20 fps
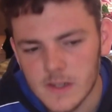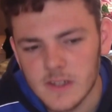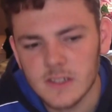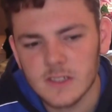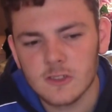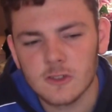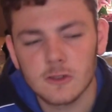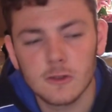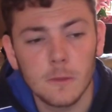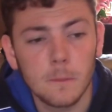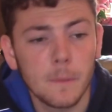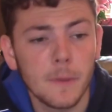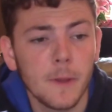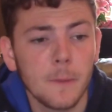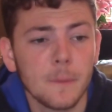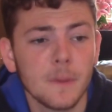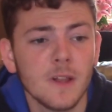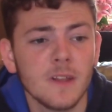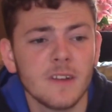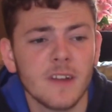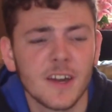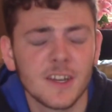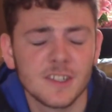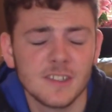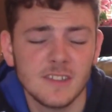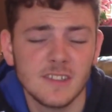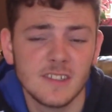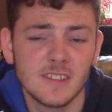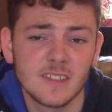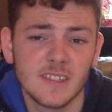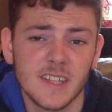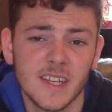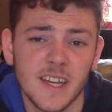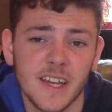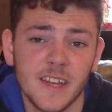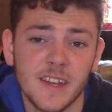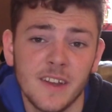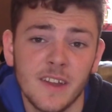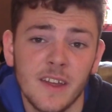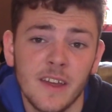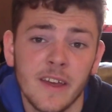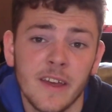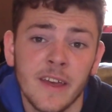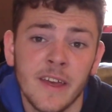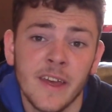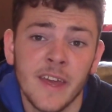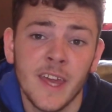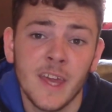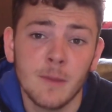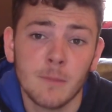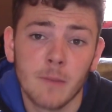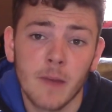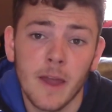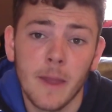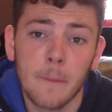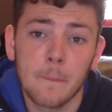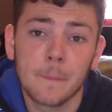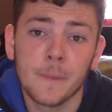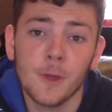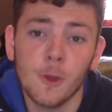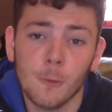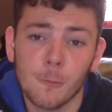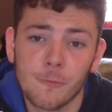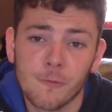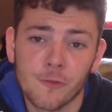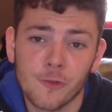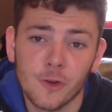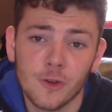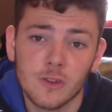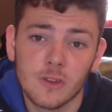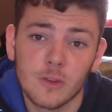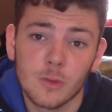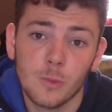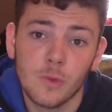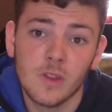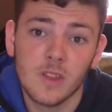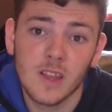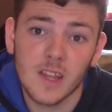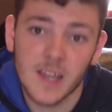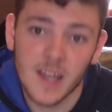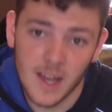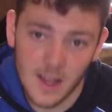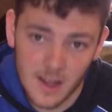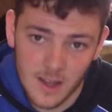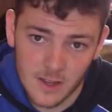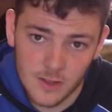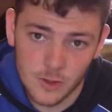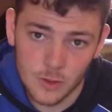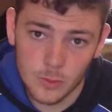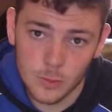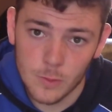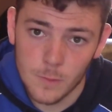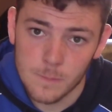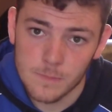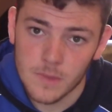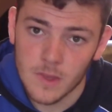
Some people are actually saying he might be up front with Lukaku.